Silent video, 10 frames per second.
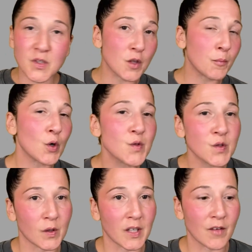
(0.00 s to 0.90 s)
the
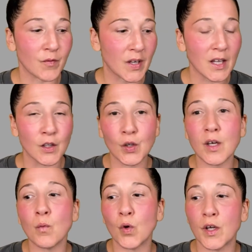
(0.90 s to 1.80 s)
personal life, again, look
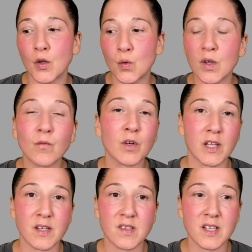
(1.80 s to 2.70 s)
at what you can
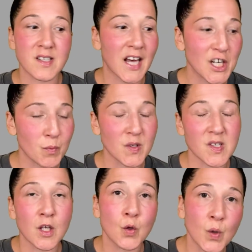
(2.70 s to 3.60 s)
release, the attachments
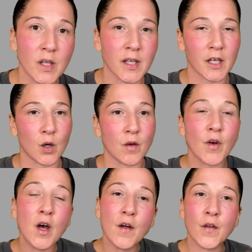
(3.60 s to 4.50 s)
that you can let go of.
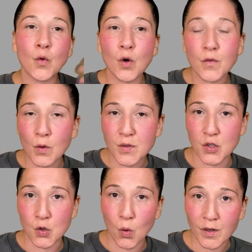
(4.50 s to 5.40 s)
The North Node's in
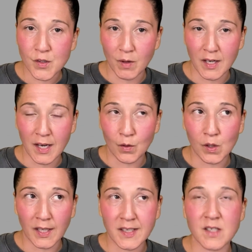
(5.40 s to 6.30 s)
Taurus right now,
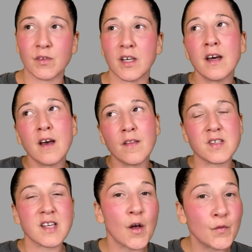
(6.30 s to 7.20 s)
collectively. The
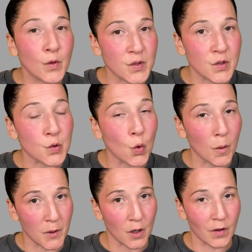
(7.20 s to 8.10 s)
South Node's in
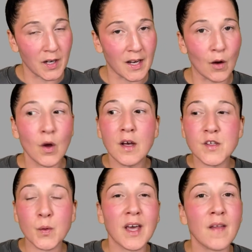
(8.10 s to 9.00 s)
Scorpio right now.
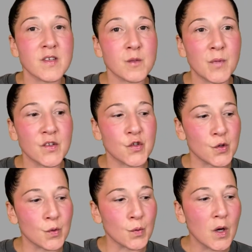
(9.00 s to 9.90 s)
So again, this speaks
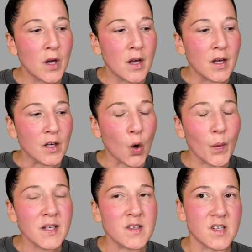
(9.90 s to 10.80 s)
to
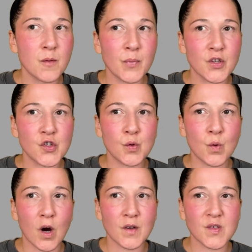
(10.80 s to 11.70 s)
going deep into
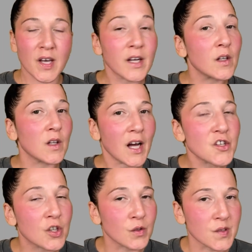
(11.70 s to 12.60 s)
our
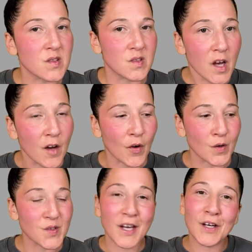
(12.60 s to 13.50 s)
psychological stuff, our
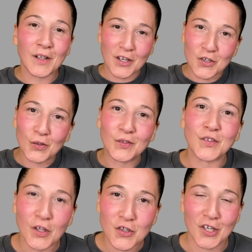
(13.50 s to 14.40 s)
psychological
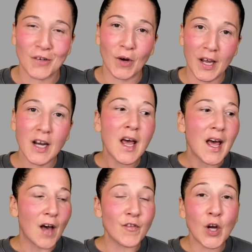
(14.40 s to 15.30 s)
dungeon, right?
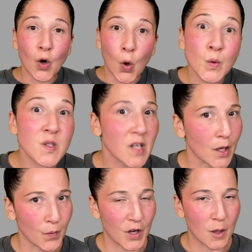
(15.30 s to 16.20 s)
Having our own
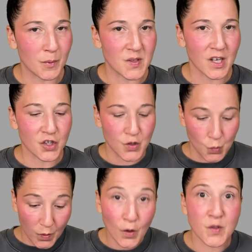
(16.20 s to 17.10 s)
psychotherapy sessions
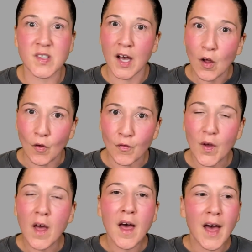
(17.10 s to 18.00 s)
with ourselves
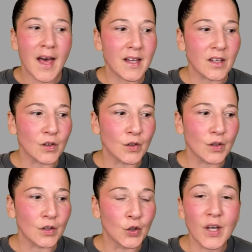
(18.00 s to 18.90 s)
and
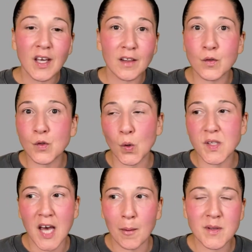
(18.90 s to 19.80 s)
looking at those old
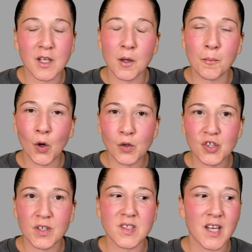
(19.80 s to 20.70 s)
habits and
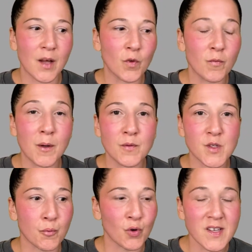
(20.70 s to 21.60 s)
compulsions that we've been
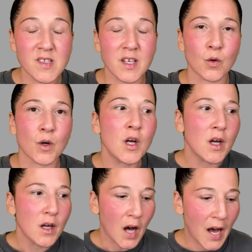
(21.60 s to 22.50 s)
suppressing or
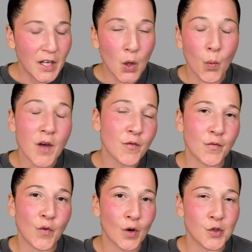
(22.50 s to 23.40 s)
hiding away for
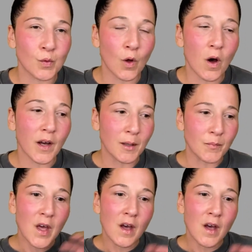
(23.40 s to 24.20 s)
far too long. And